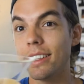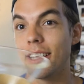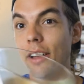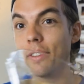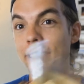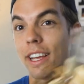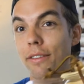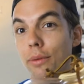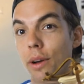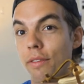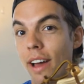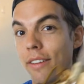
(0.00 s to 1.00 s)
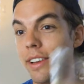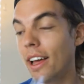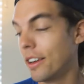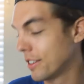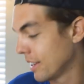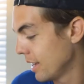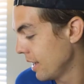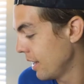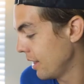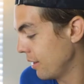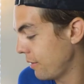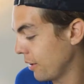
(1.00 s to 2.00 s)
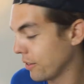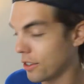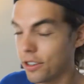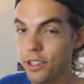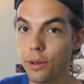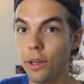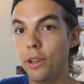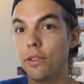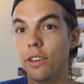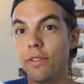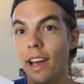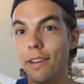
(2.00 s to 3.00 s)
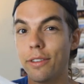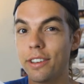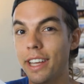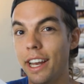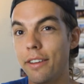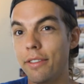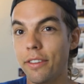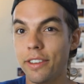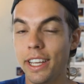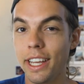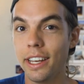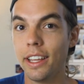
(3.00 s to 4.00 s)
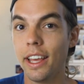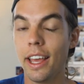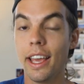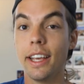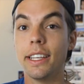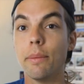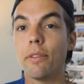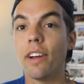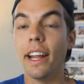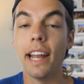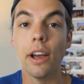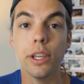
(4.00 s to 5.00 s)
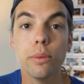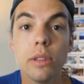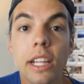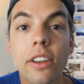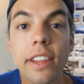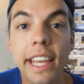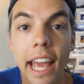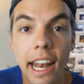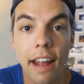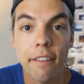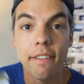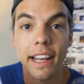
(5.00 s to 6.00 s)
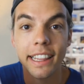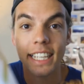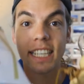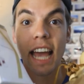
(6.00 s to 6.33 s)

itself is like $45. The filters you can usually find for 10 to 15, except for right now, you literally cannot find these